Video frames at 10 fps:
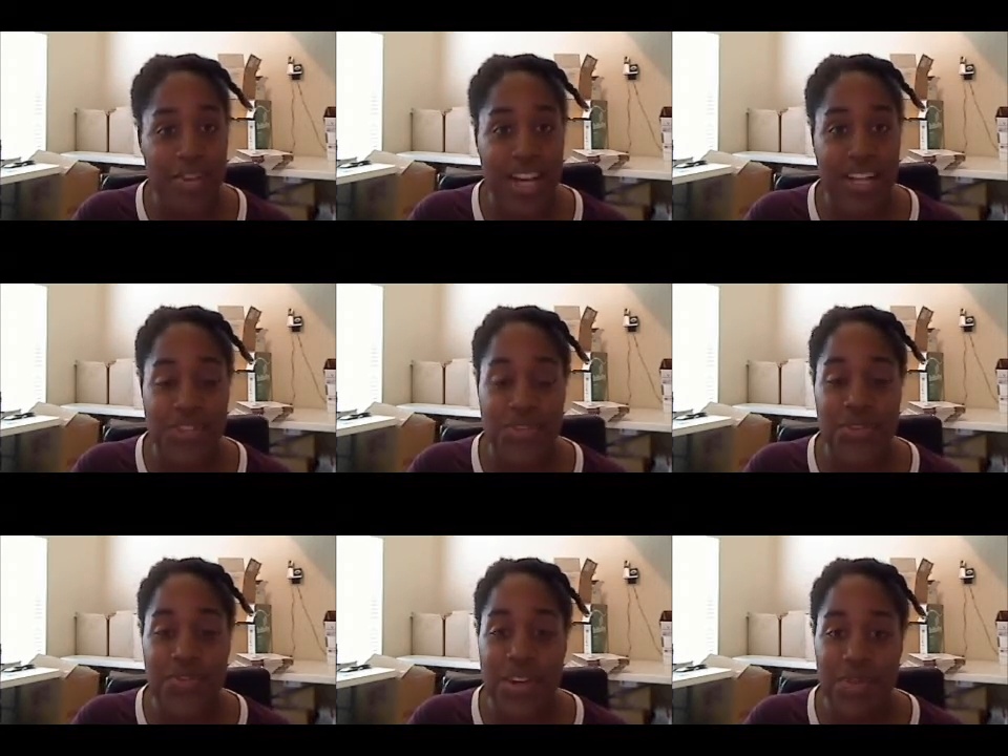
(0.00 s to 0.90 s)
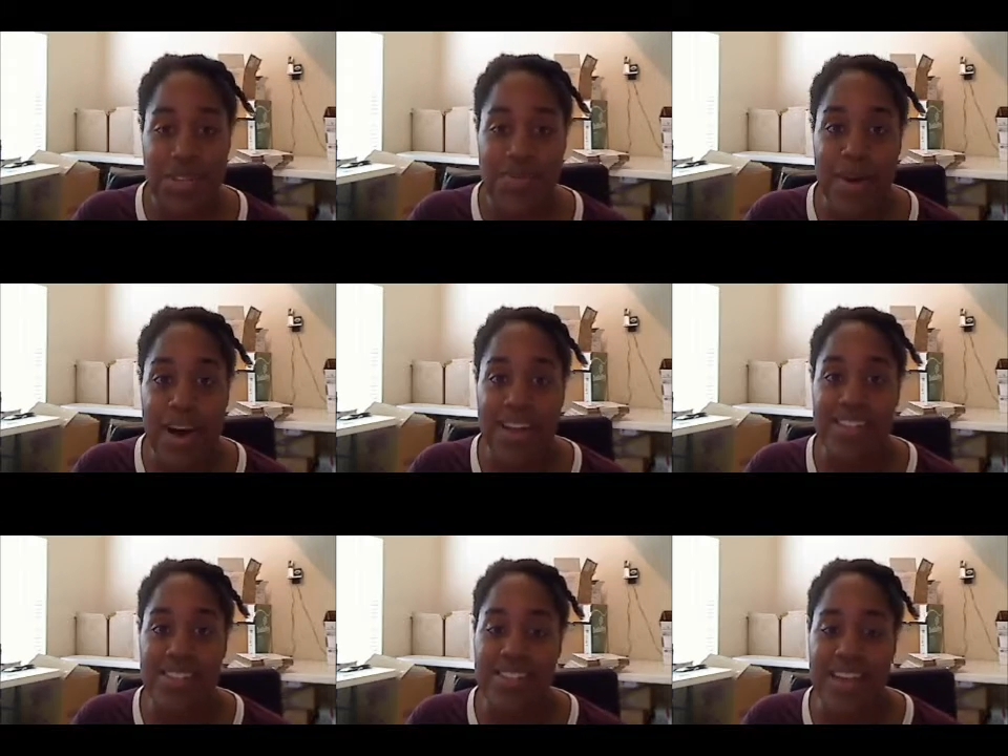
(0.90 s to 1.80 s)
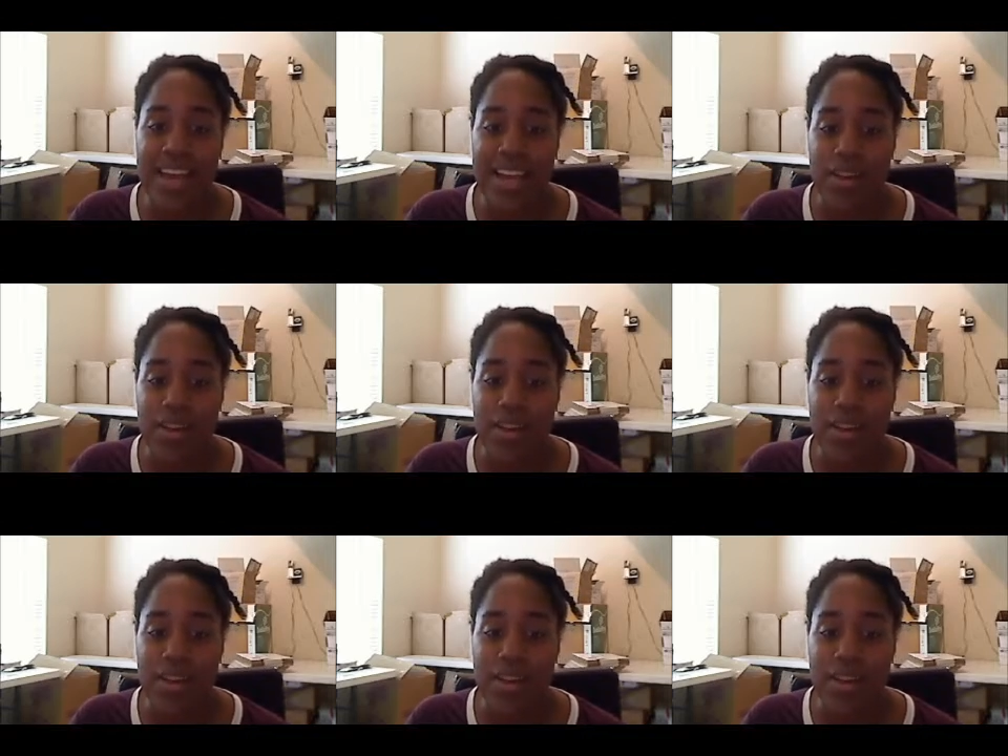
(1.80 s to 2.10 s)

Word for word: guys to do a video response and,